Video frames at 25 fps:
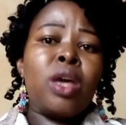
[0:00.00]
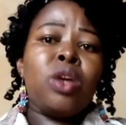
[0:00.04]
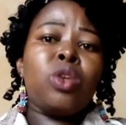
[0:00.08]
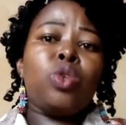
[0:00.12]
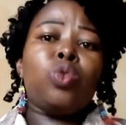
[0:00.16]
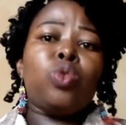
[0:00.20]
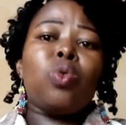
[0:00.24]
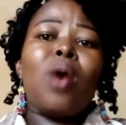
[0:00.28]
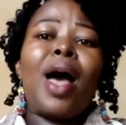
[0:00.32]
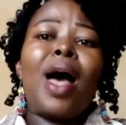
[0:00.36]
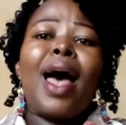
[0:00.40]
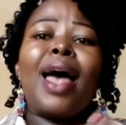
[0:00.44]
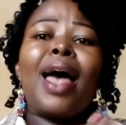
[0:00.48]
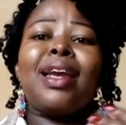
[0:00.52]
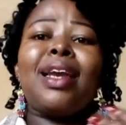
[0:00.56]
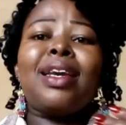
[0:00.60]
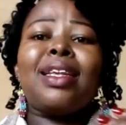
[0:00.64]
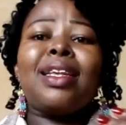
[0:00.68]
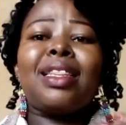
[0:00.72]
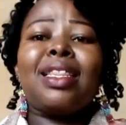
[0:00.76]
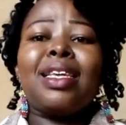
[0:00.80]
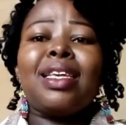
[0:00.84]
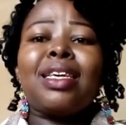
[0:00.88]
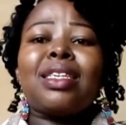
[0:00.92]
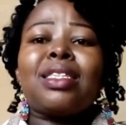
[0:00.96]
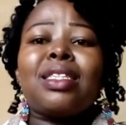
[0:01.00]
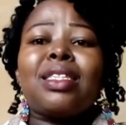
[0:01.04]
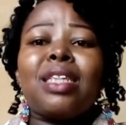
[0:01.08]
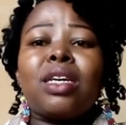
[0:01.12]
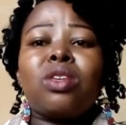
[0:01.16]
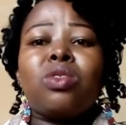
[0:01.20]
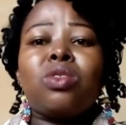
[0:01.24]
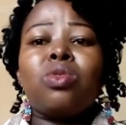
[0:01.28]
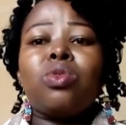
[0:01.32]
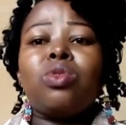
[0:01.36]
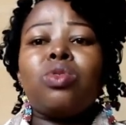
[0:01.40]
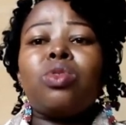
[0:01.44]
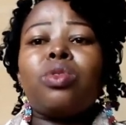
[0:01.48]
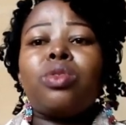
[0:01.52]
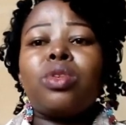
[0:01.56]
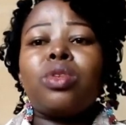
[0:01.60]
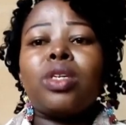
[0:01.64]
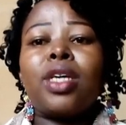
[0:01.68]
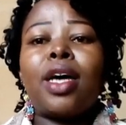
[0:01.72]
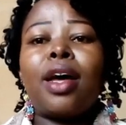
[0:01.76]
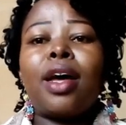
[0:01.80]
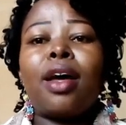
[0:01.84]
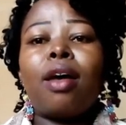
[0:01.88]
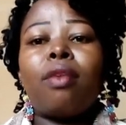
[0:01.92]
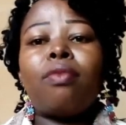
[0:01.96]
to add things that you don't
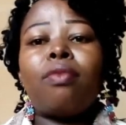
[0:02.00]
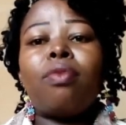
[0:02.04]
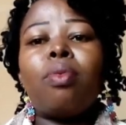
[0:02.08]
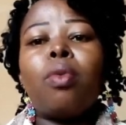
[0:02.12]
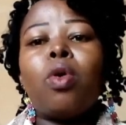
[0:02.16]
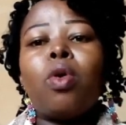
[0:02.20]
have,